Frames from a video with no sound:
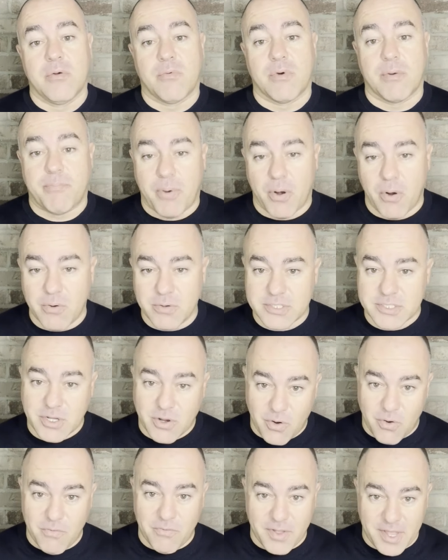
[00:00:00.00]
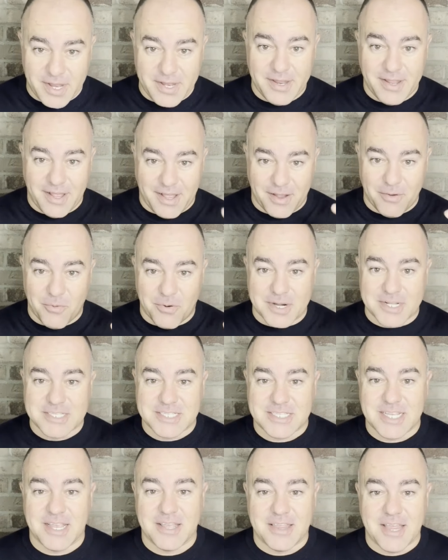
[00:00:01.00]
We're post COVID. I want to
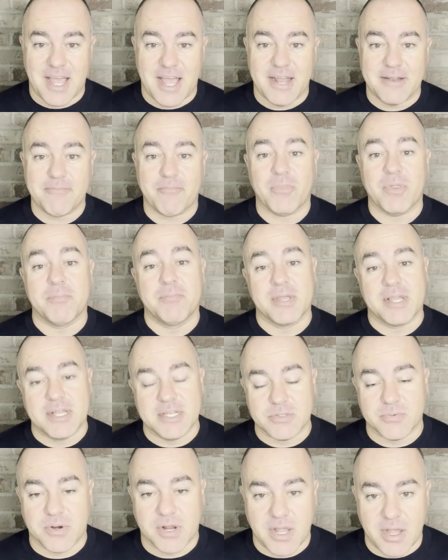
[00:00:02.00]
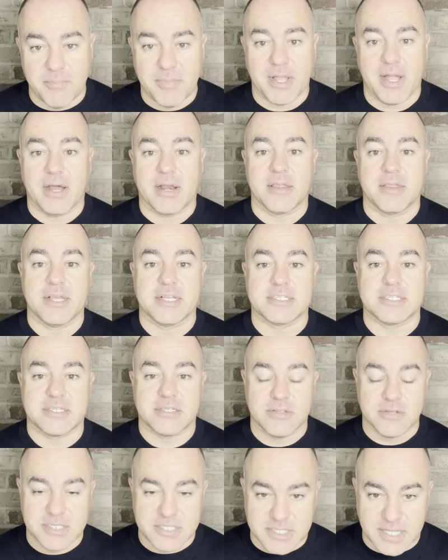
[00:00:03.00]
say that because we're coming out of this.
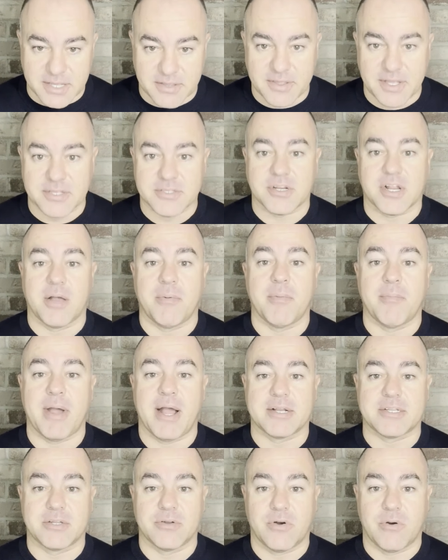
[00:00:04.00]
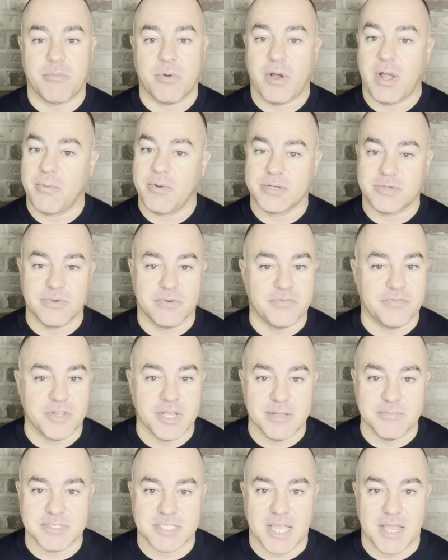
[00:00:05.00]
Looks like things are coming back to normal. I went to a
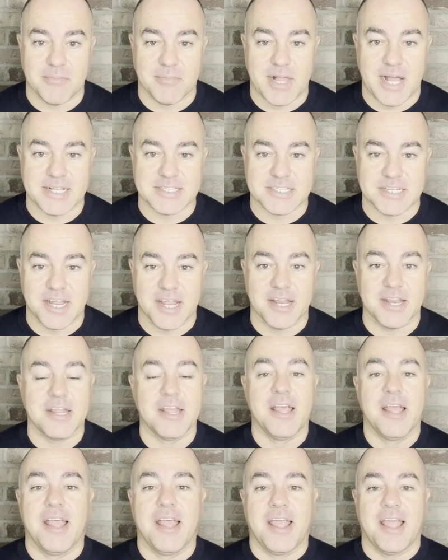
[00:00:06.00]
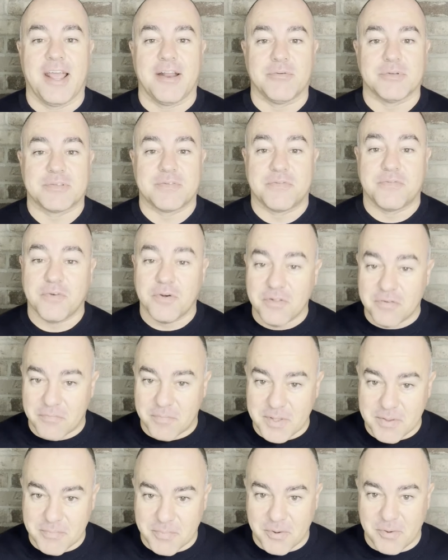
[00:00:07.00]
Flames game last night and it was full of
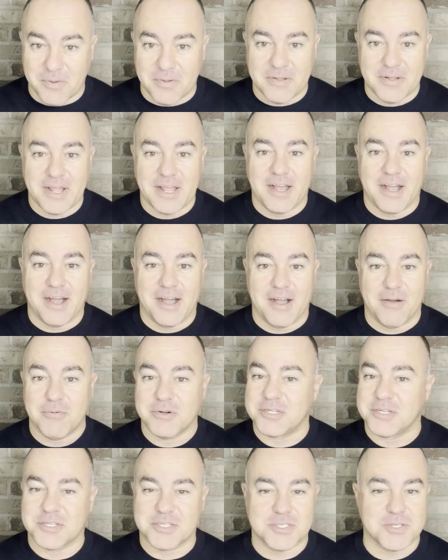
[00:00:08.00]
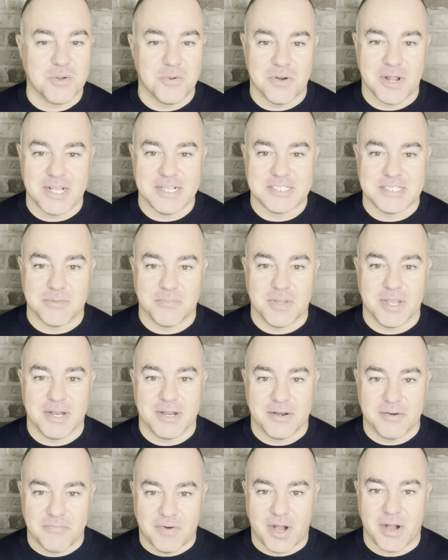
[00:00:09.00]
people, uh, which is so nice to be in
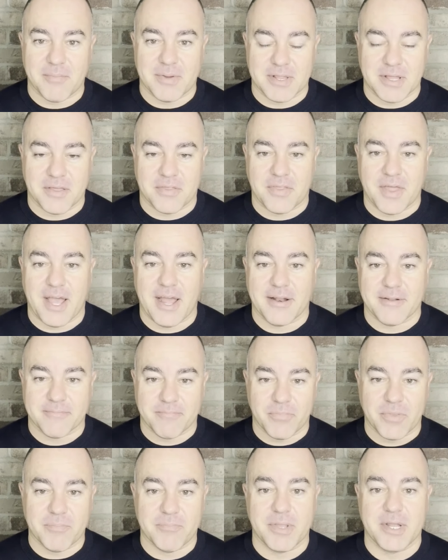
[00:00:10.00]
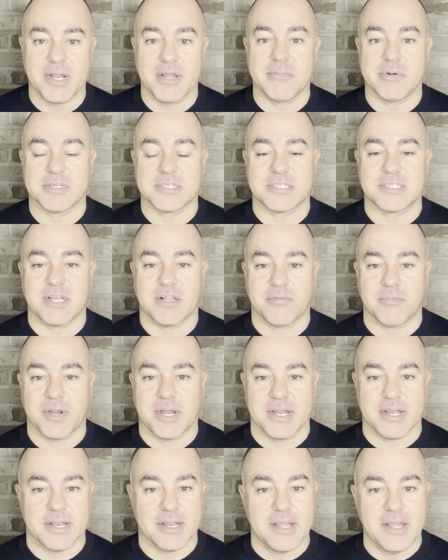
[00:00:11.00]
an environment like that and being able to
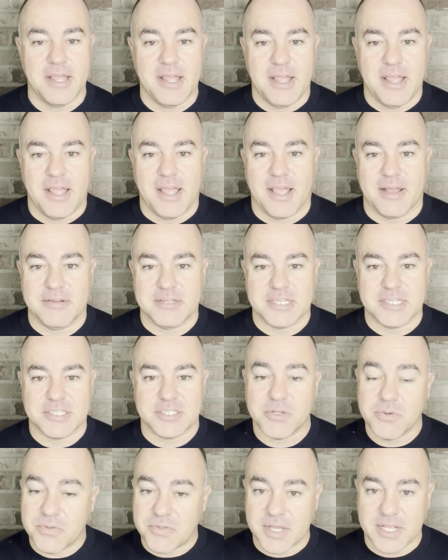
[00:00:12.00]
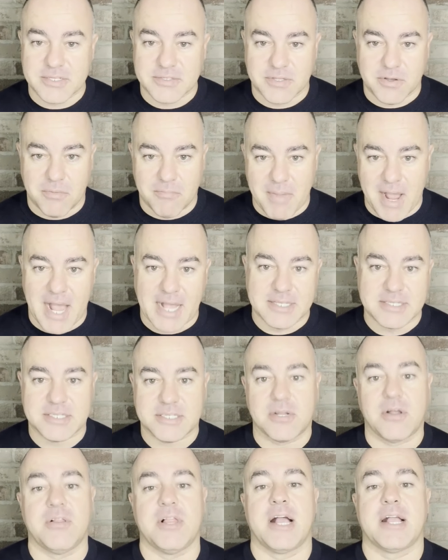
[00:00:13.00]
celebrate and, and just do things without masks
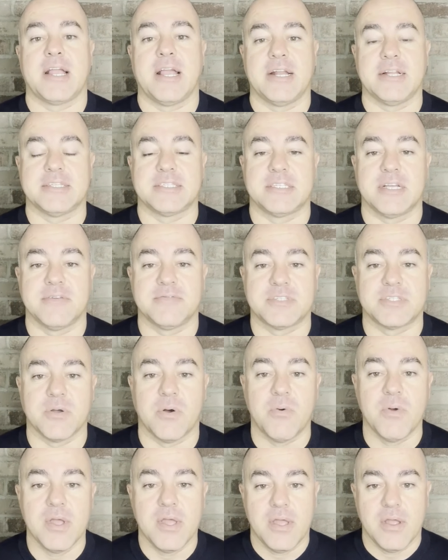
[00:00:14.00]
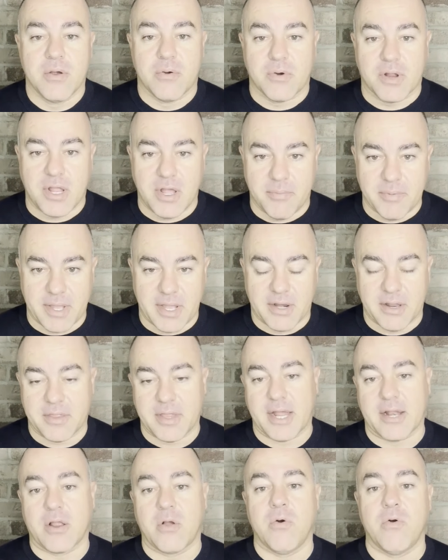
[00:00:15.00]
and all that kind of stuff. So we're coming out of
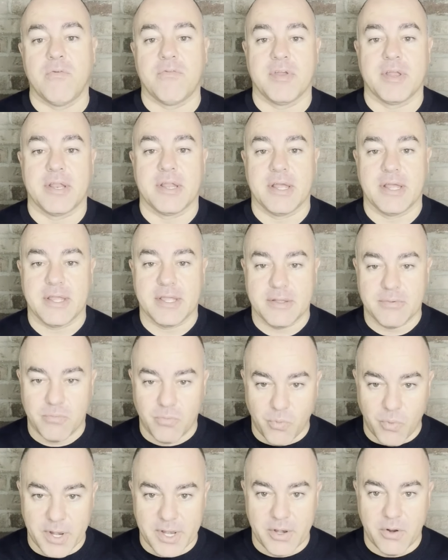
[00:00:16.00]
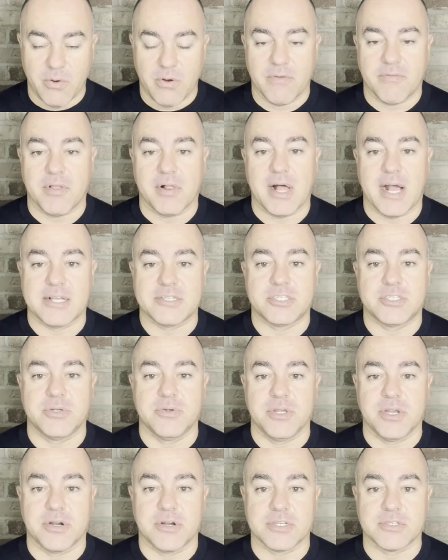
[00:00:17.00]
that COVID window of the last two
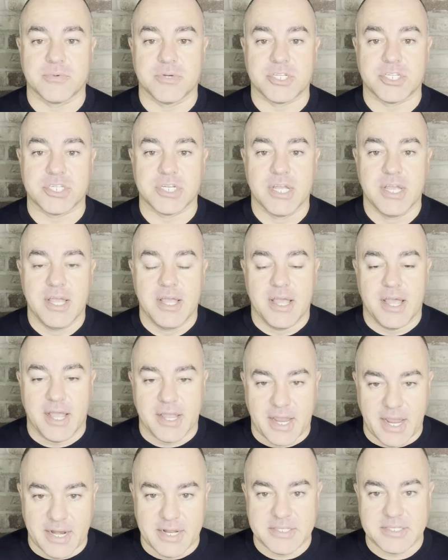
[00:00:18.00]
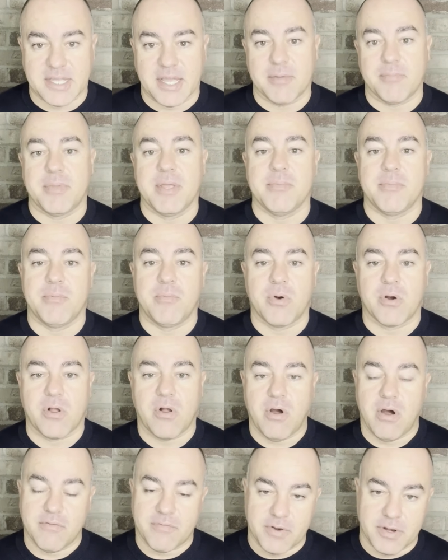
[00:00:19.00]
years, which again is getting people more
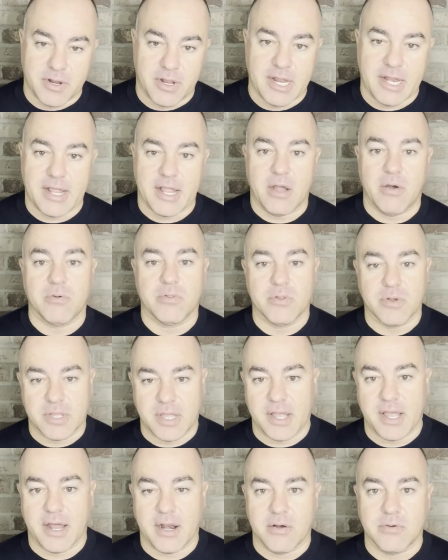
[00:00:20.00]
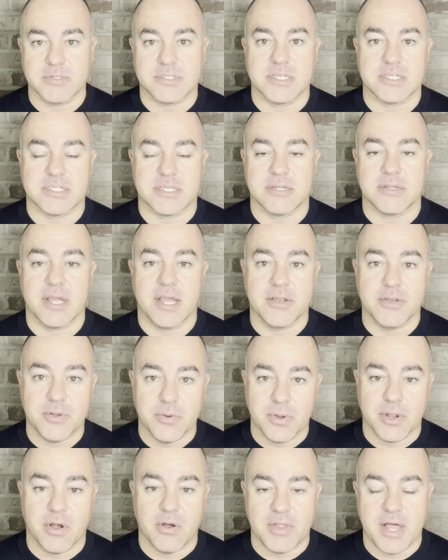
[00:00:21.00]
confident, getting out and looking at houses and, and
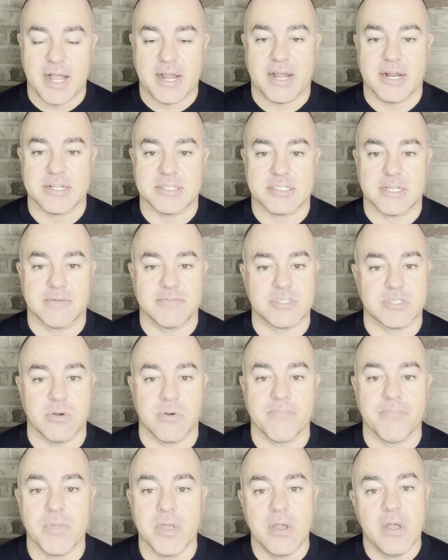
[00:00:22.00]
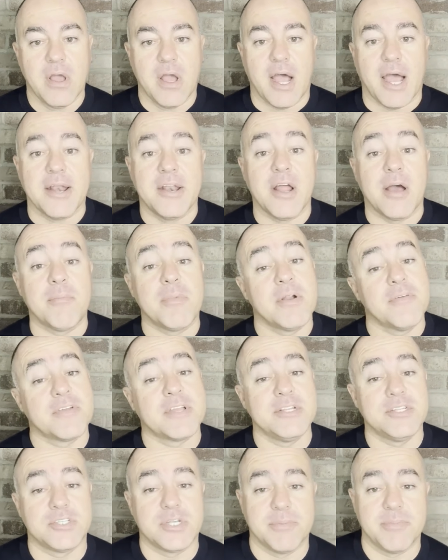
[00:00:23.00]
doing all that kind of stuff. So a number of
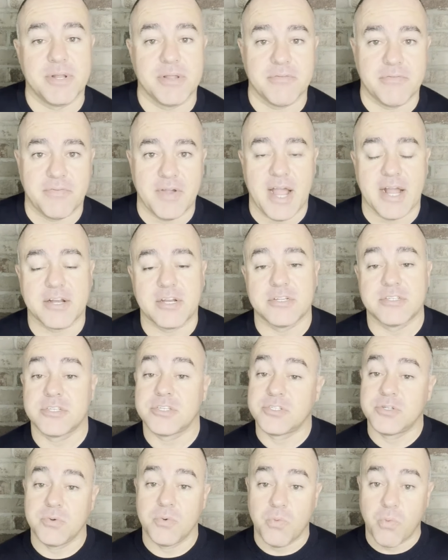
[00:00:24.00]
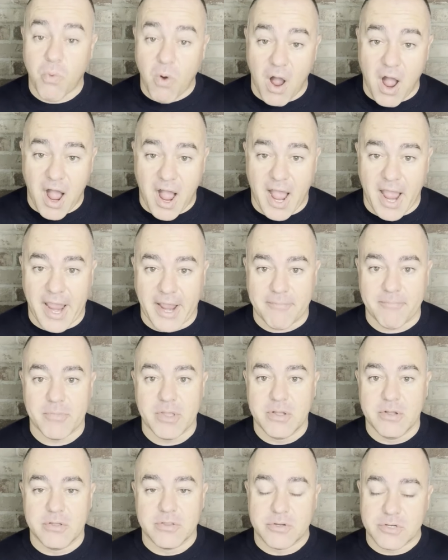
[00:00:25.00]
contributing factors as to why
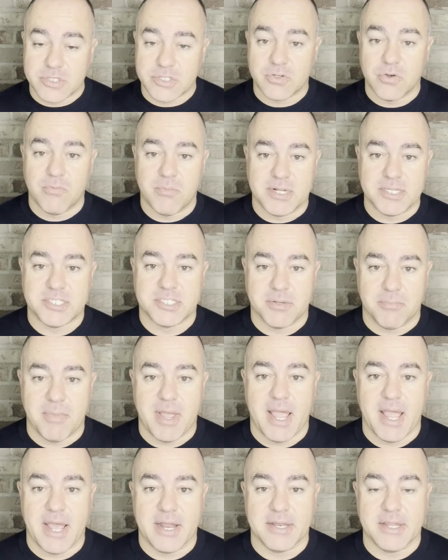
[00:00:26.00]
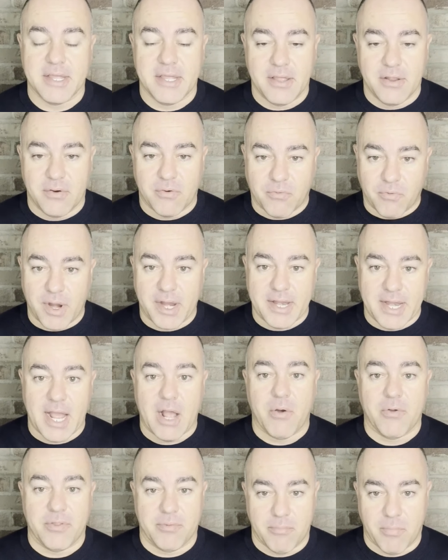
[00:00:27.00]
there's so much demand right
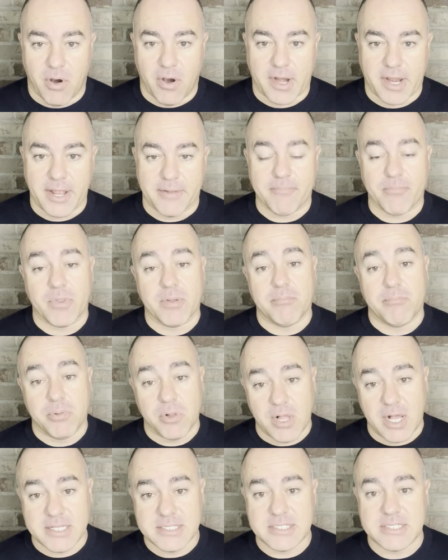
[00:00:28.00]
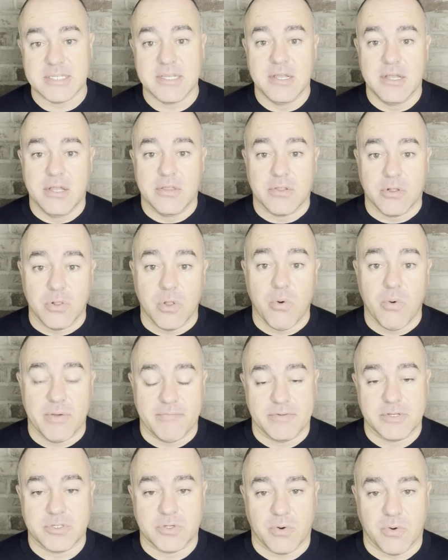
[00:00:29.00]
now in the market. Plus, the low
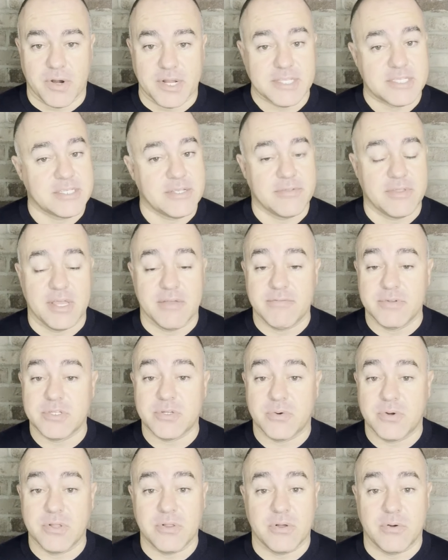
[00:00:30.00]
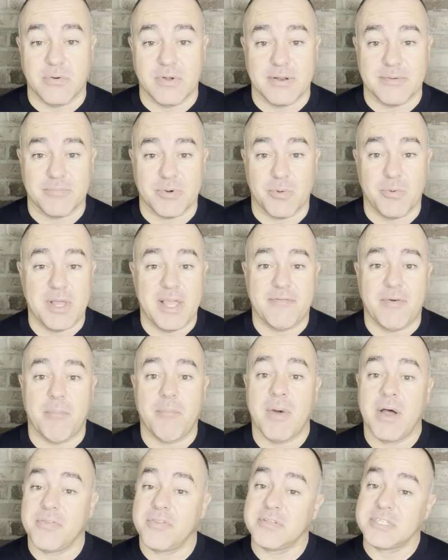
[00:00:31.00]
inventories. The inventory low, we only have a
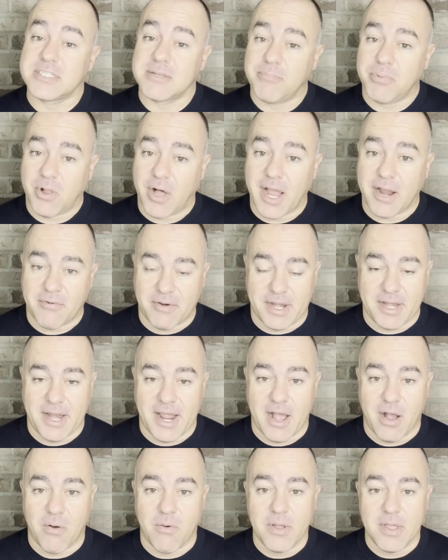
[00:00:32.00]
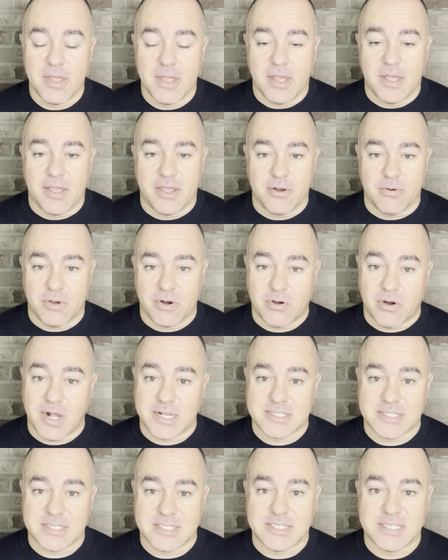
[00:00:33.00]
month of supply right now, you know,
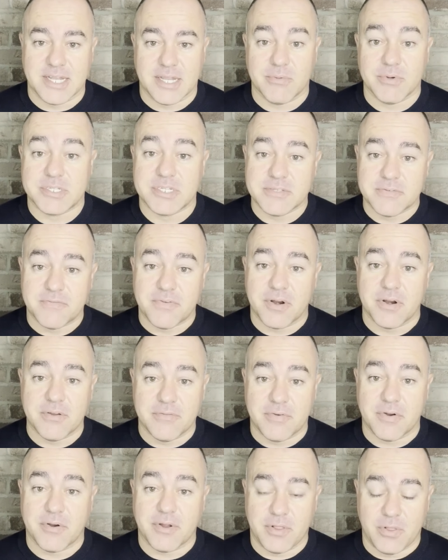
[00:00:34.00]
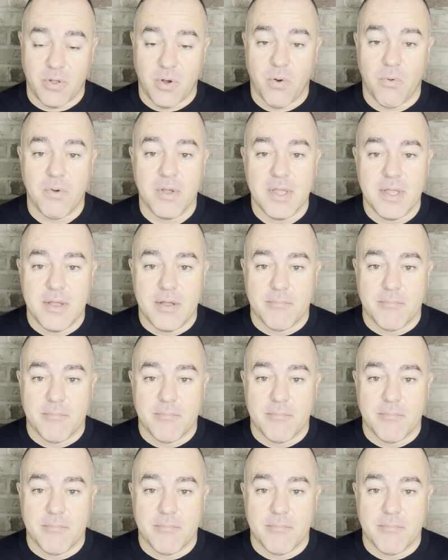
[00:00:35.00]
across the city, which is very, very low.